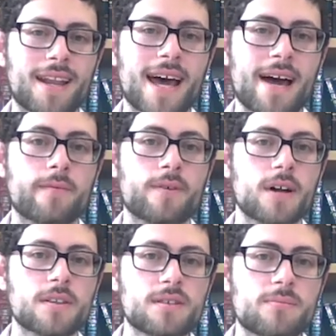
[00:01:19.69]
have
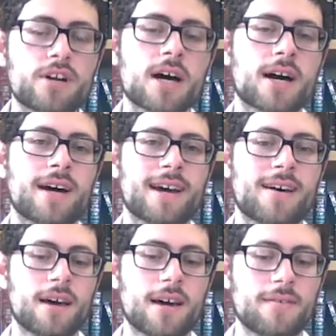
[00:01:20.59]
to bracha in our
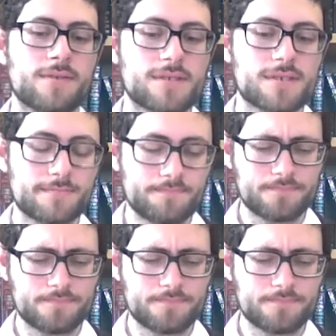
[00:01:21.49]
lives.